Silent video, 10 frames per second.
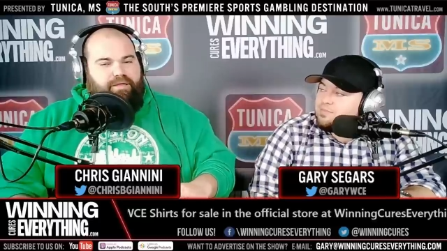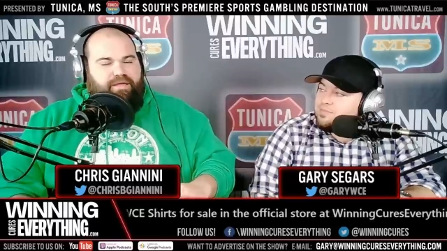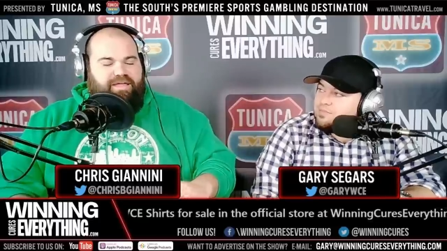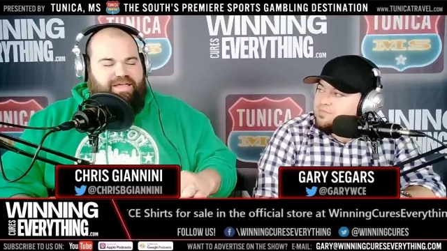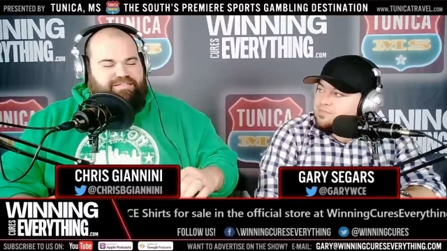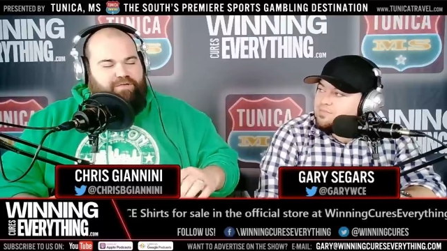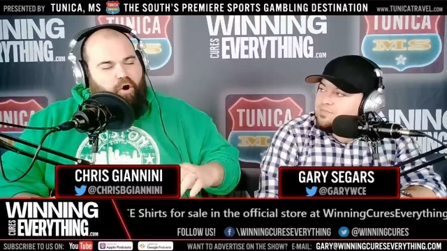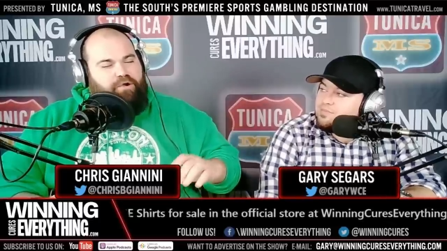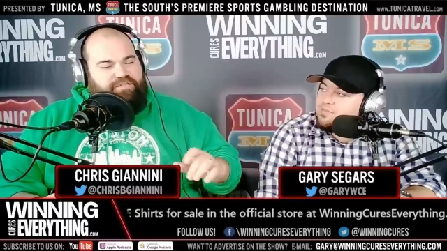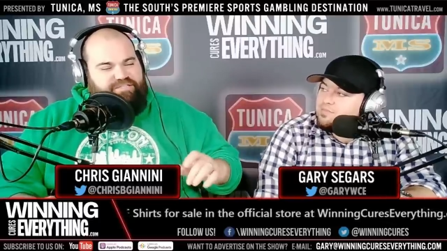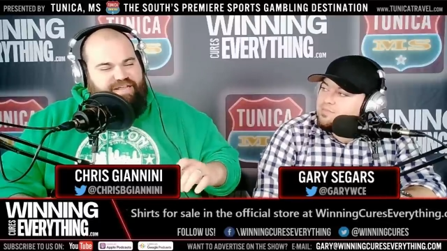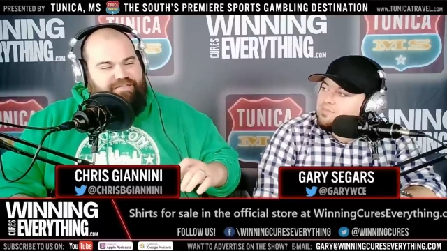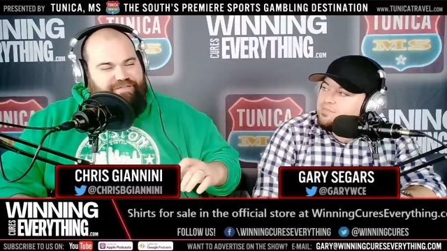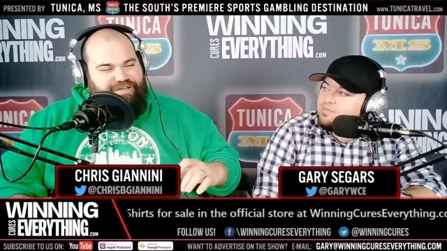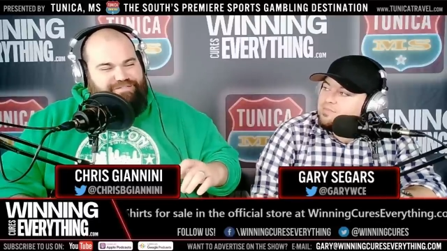Speaker 1: it's hard to say
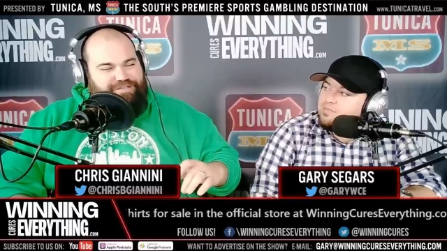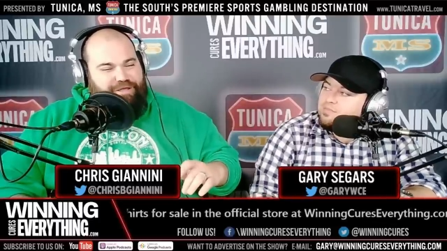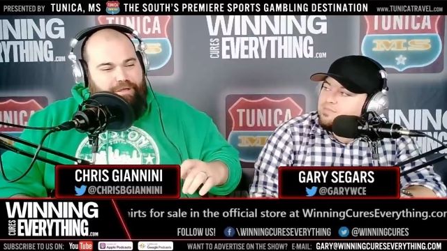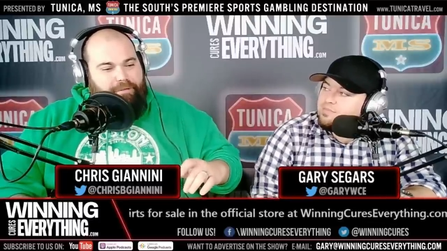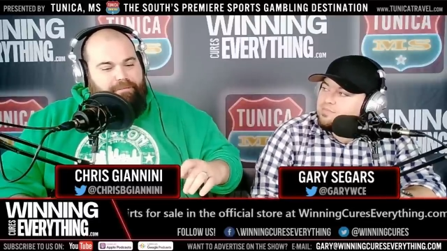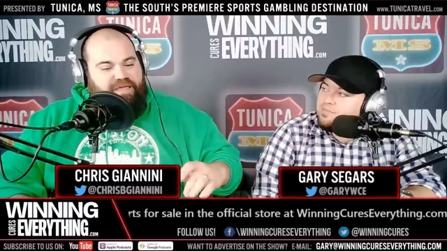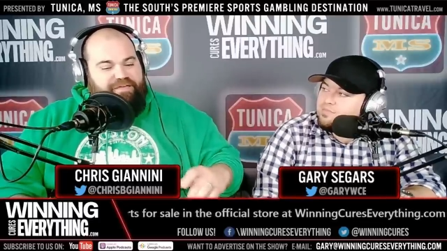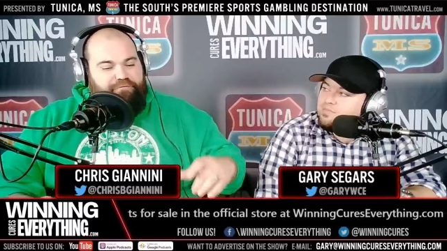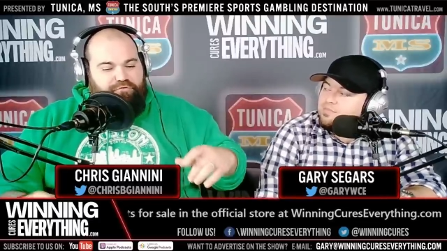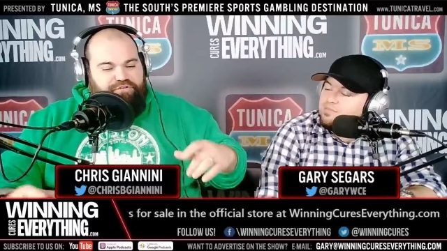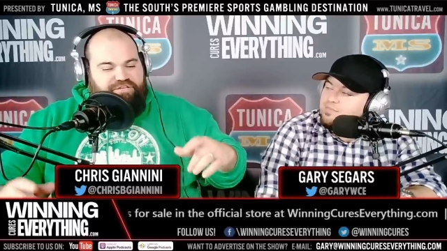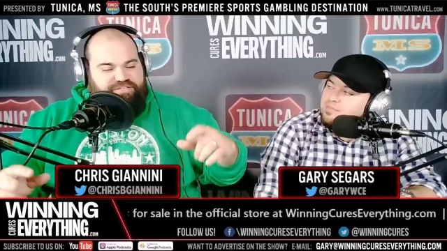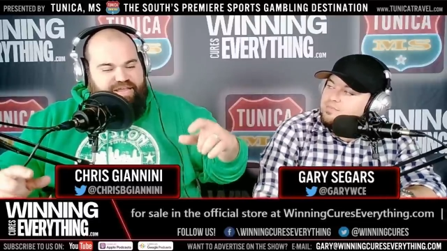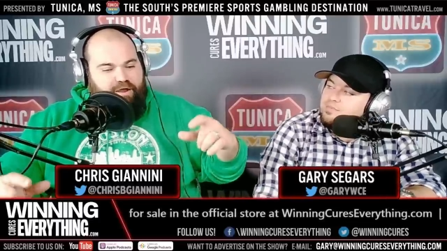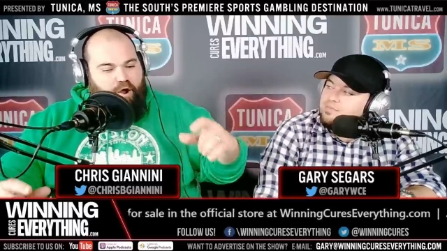this. If you just
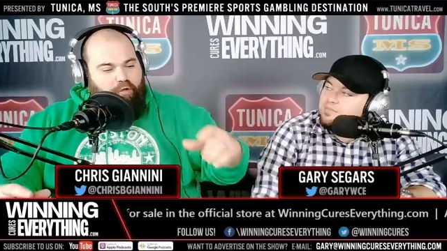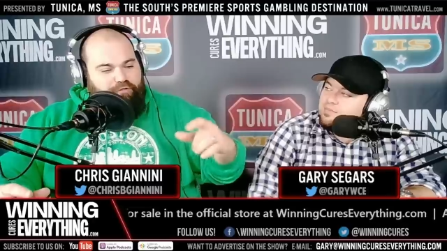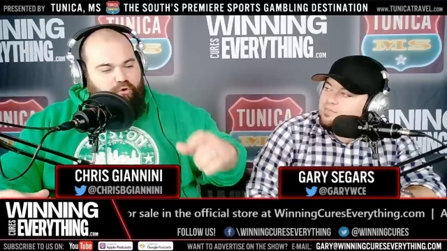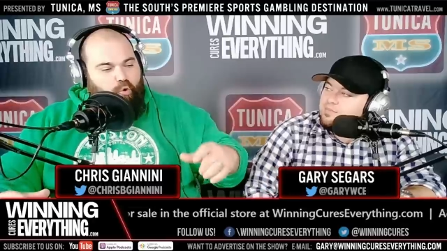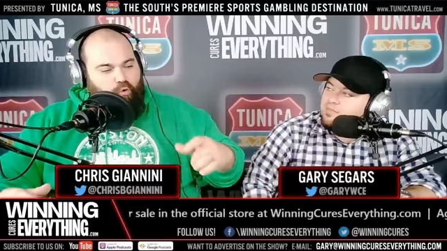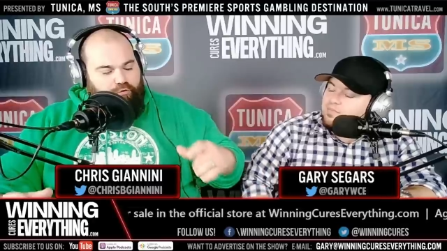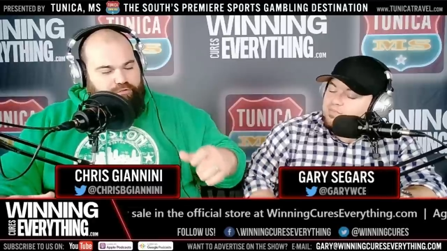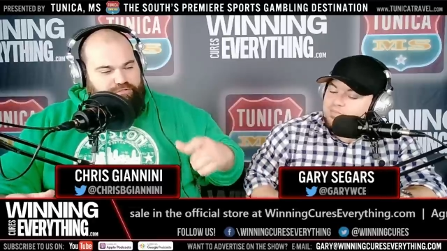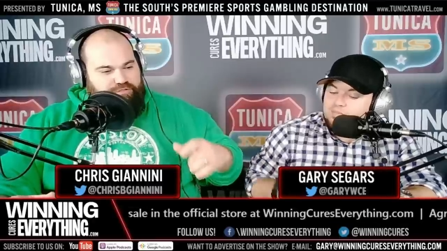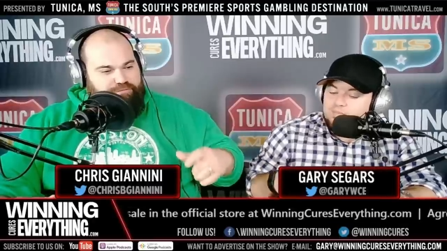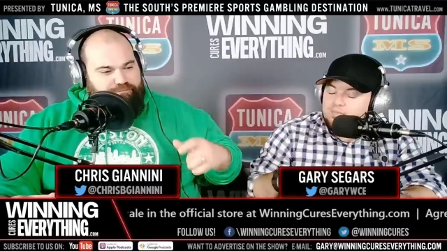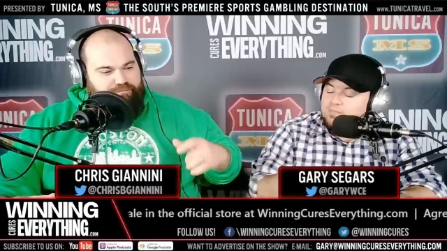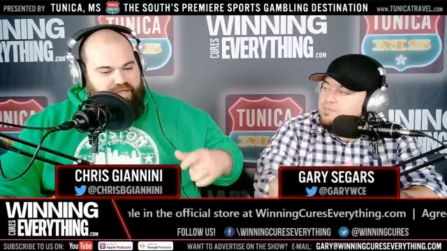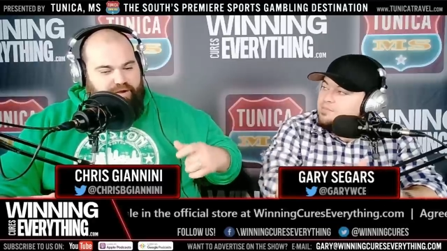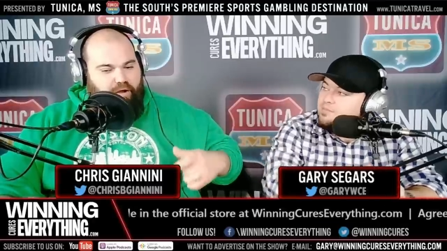take all the quarters
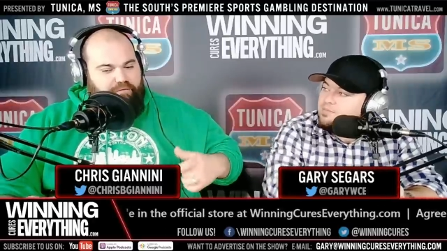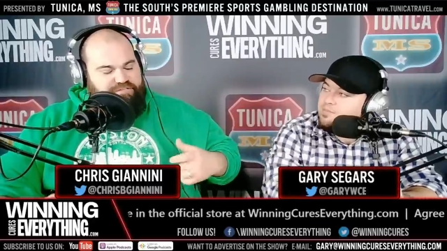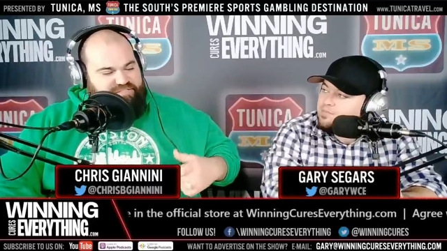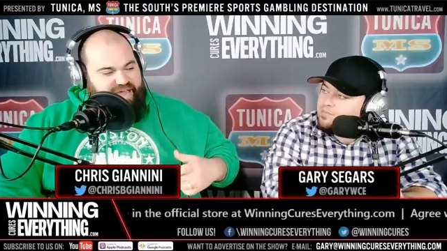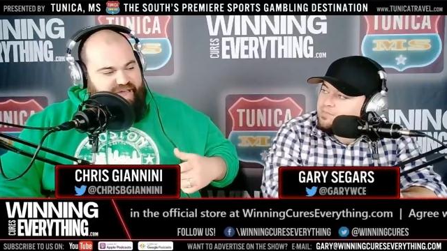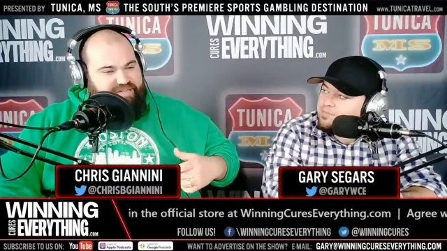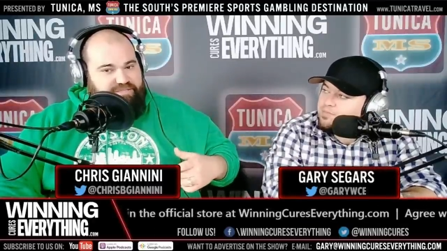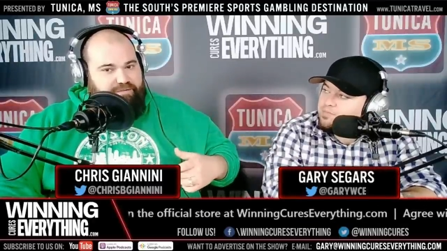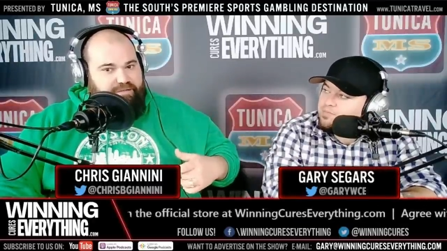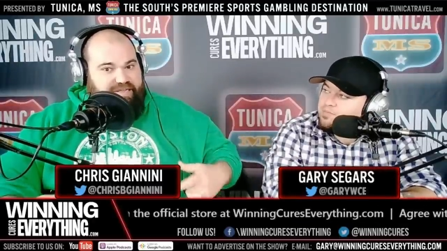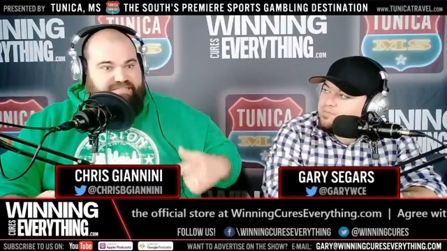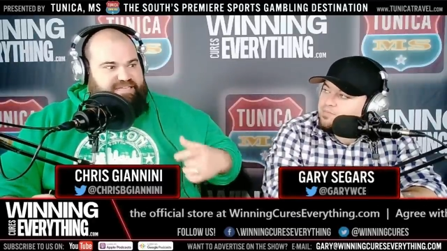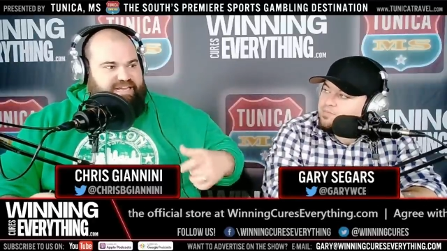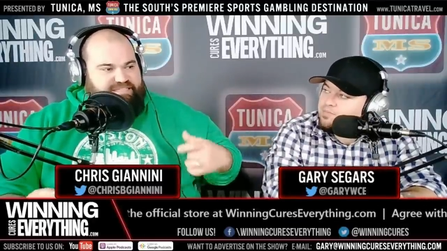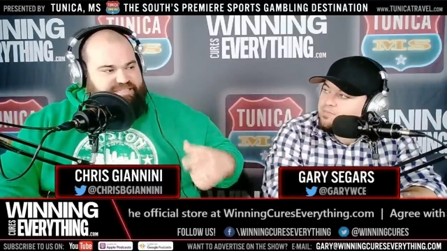and all the stats, it's
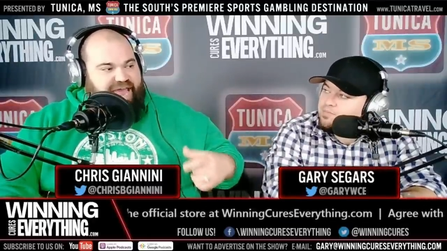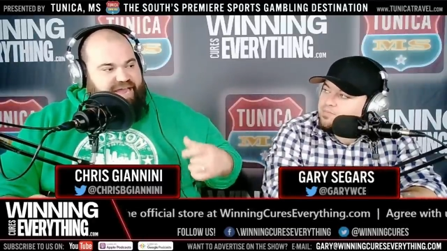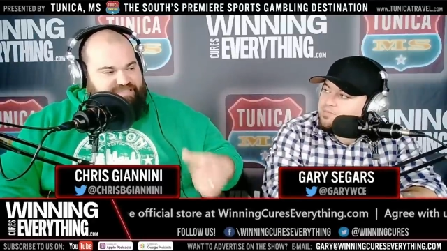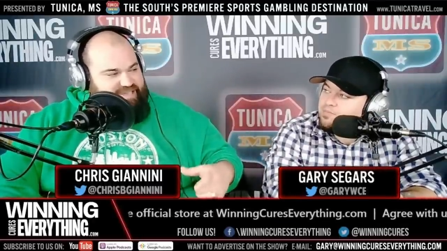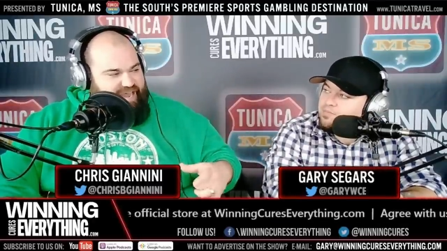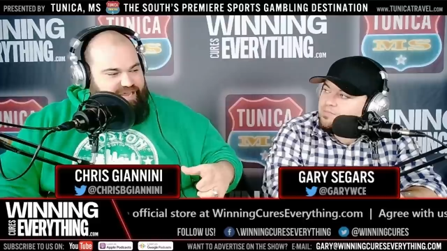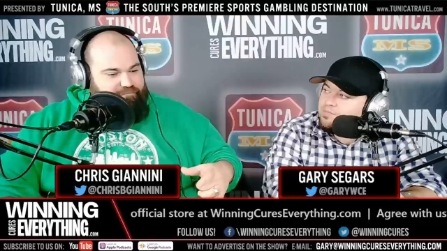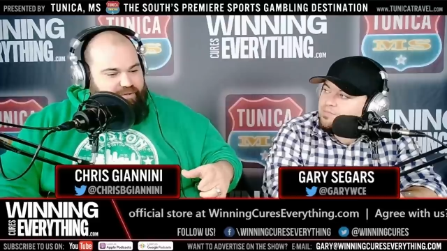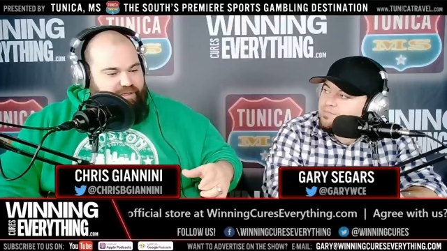the exact same,